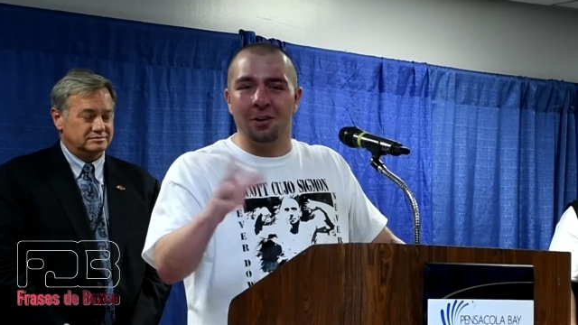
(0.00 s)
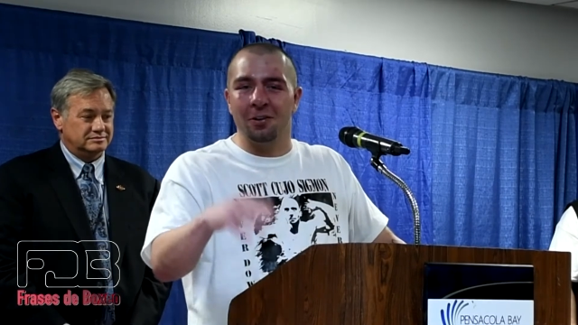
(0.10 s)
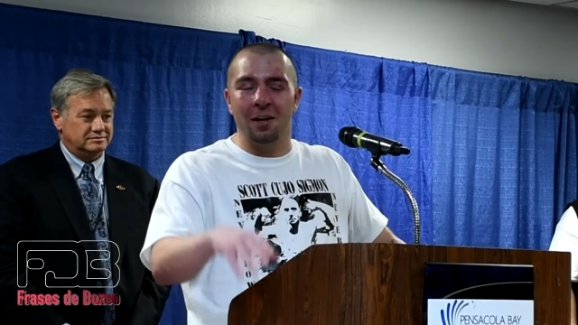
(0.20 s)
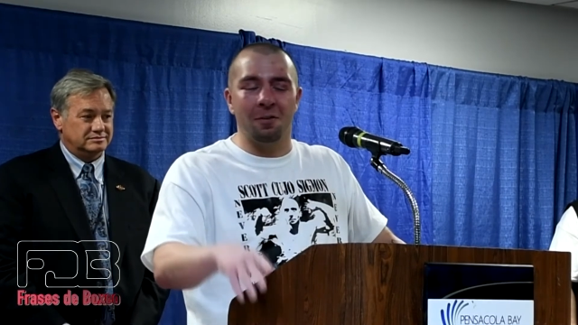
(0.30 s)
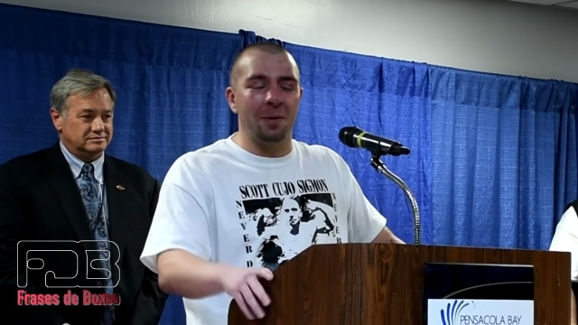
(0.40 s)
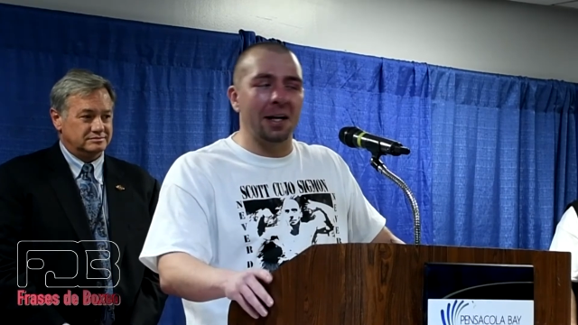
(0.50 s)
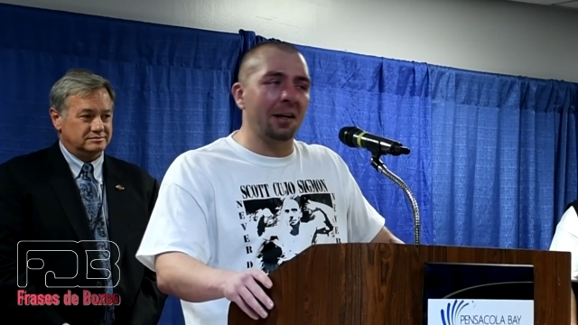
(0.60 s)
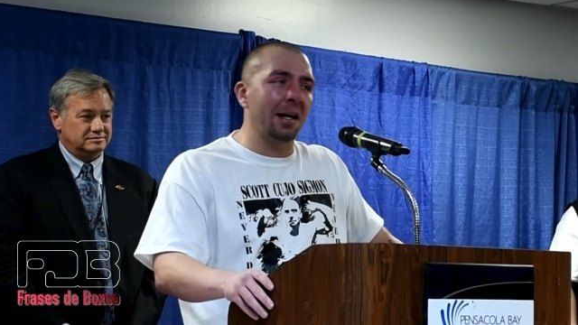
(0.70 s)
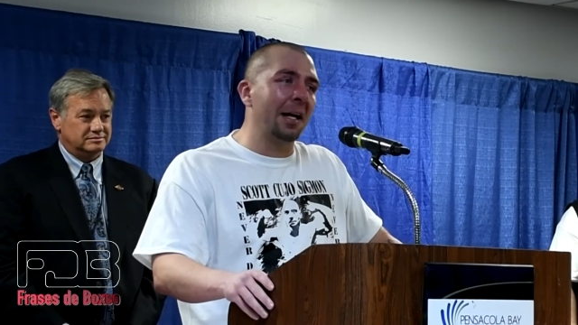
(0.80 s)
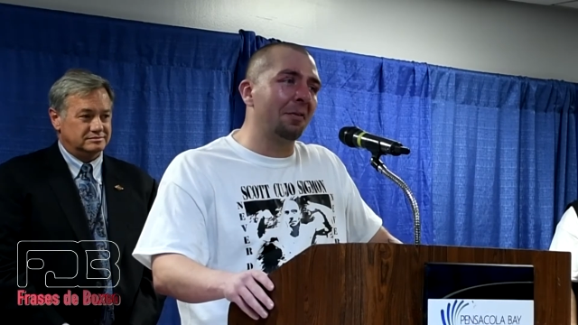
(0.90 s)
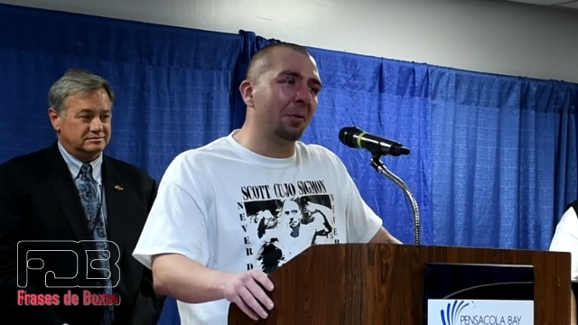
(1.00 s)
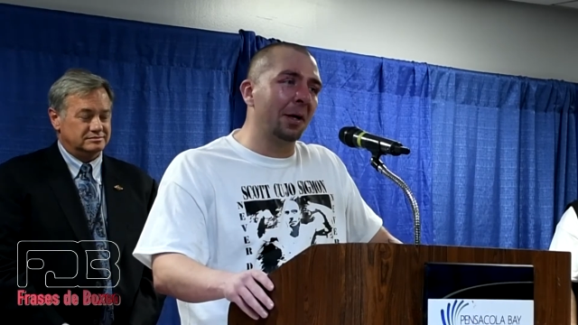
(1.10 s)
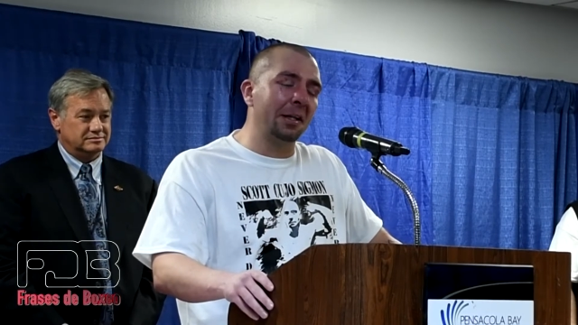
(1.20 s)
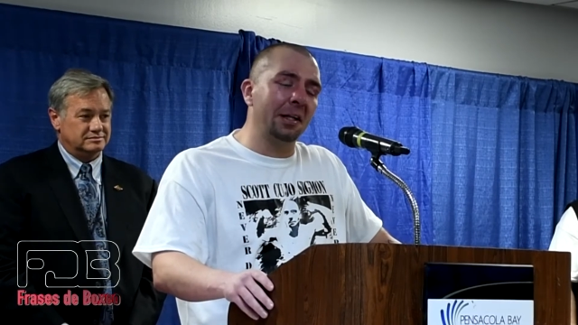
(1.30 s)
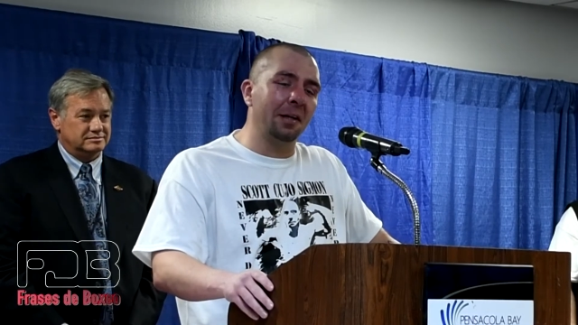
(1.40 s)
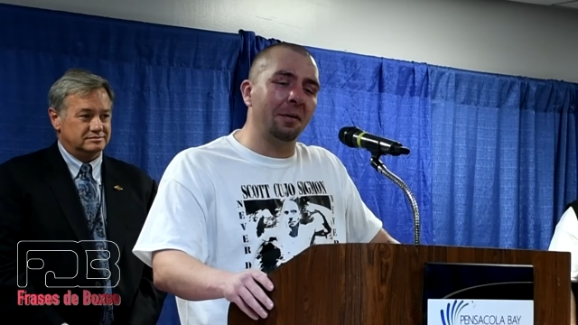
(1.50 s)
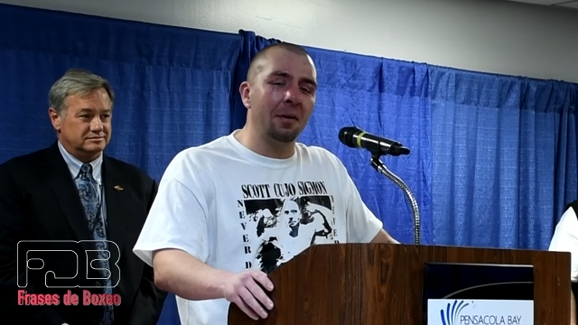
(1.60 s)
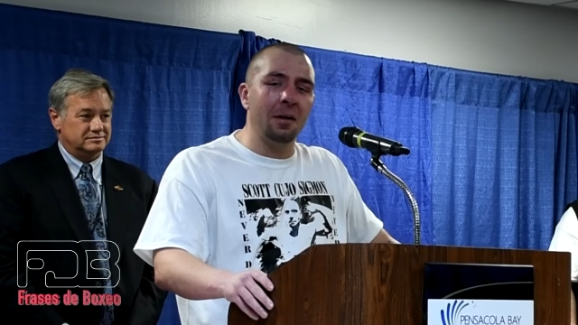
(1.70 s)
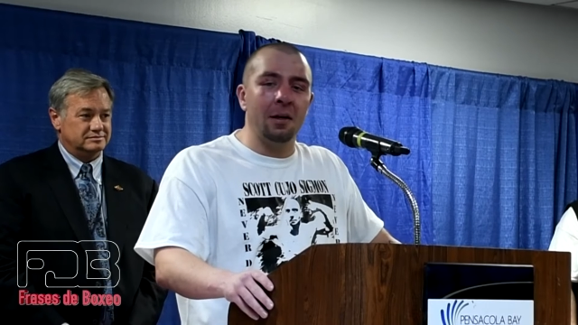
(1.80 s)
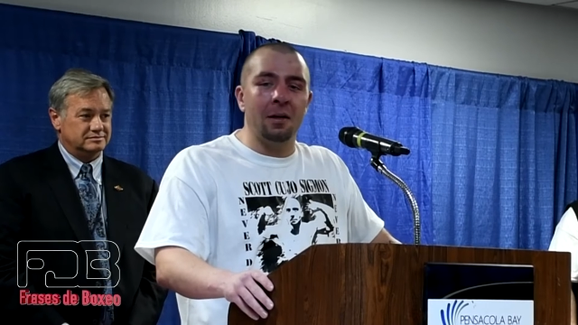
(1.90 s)
Speaker 1: know, never making light heavyweight again.
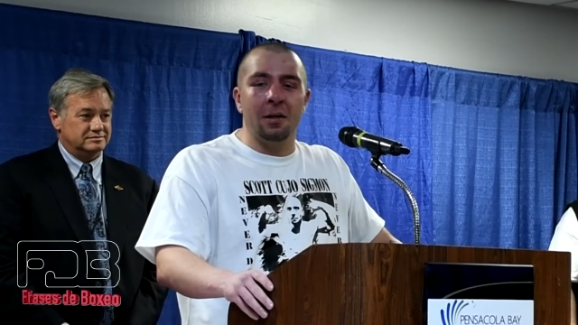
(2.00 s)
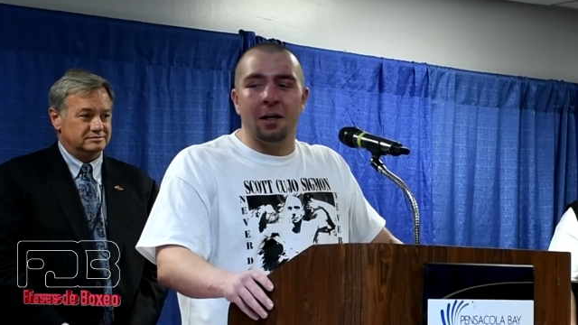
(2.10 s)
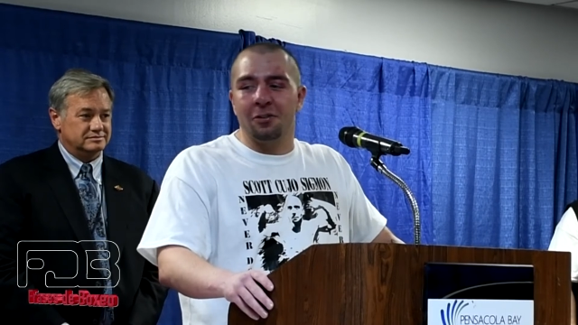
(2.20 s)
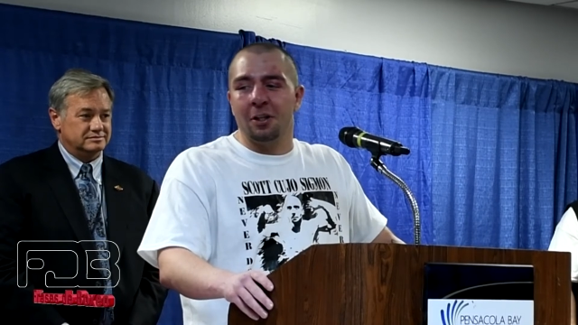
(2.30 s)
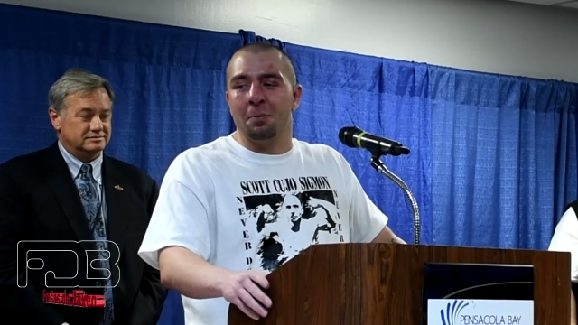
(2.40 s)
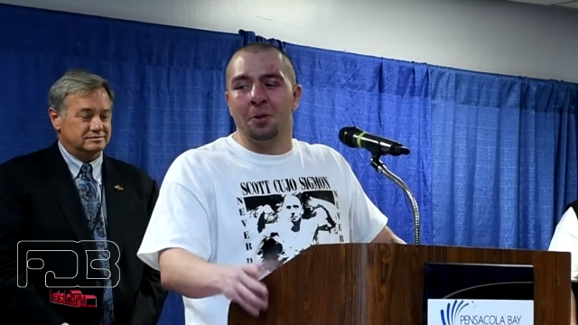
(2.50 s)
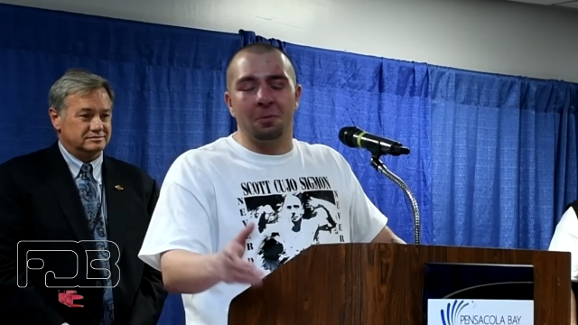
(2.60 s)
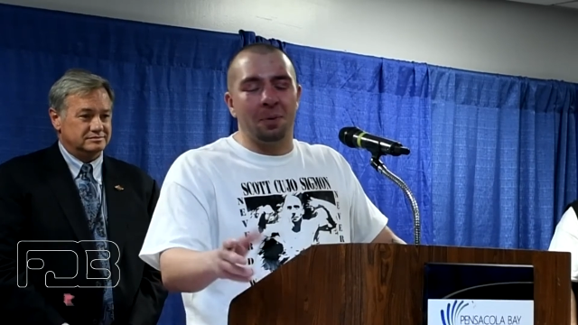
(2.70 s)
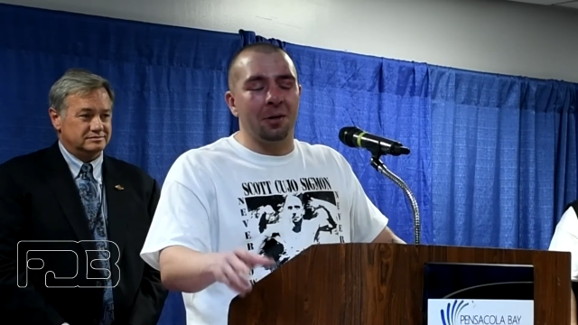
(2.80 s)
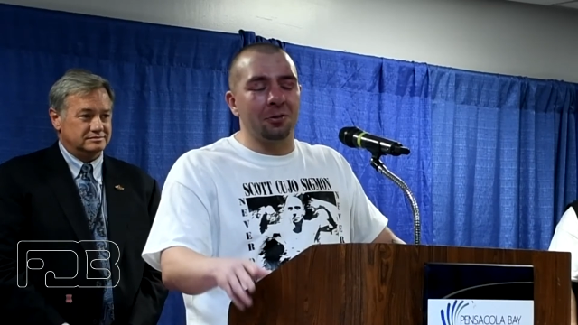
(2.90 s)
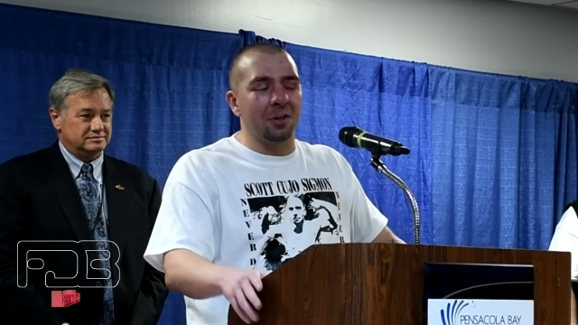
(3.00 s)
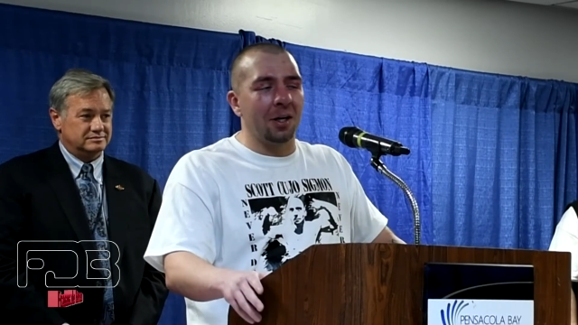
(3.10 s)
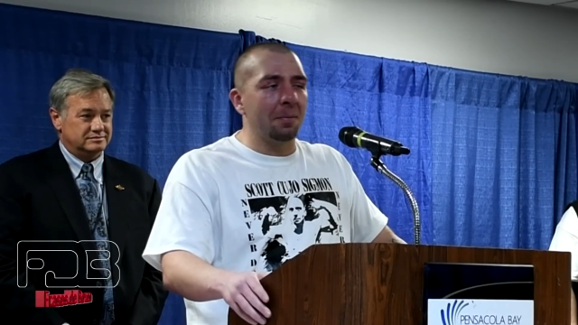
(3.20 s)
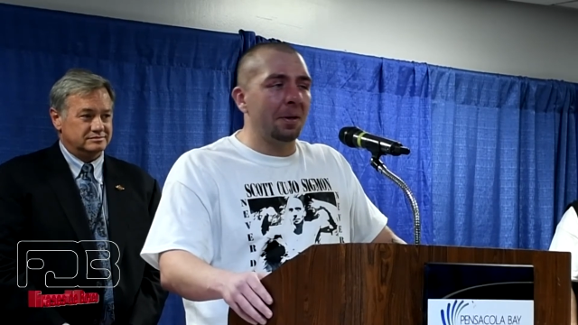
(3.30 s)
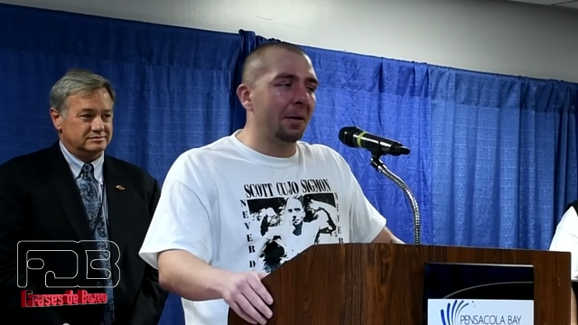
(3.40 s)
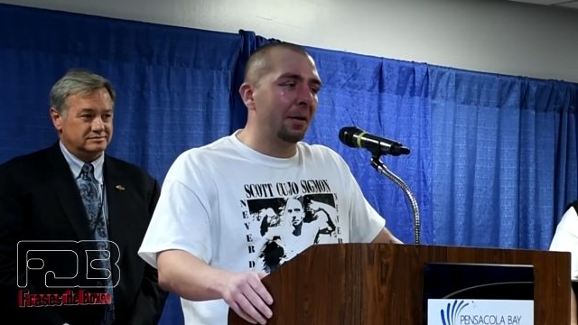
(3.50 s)
I seen him put the post up.